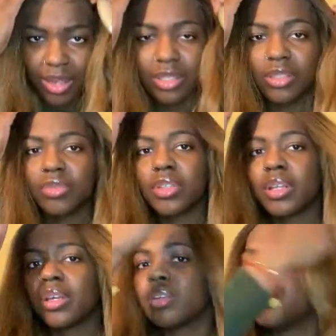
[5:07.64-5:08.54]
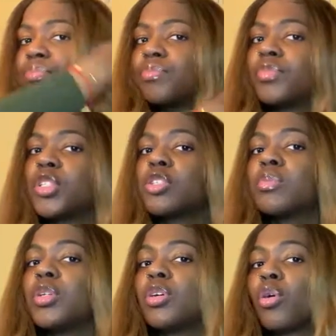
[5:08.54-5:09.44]
I just feel like this
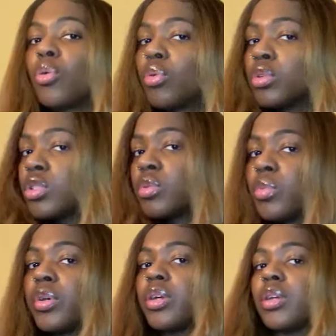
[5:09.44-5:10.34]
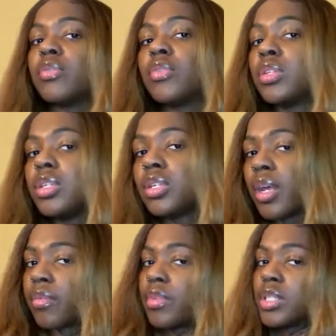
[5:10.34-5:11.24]
would be an awesome wig if it
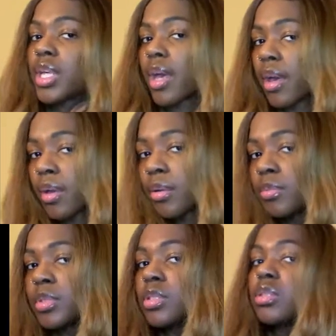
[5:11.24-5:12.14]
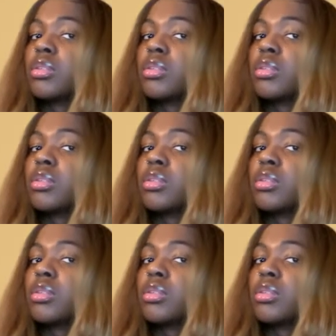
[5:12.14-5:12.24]
didn't have the tabs,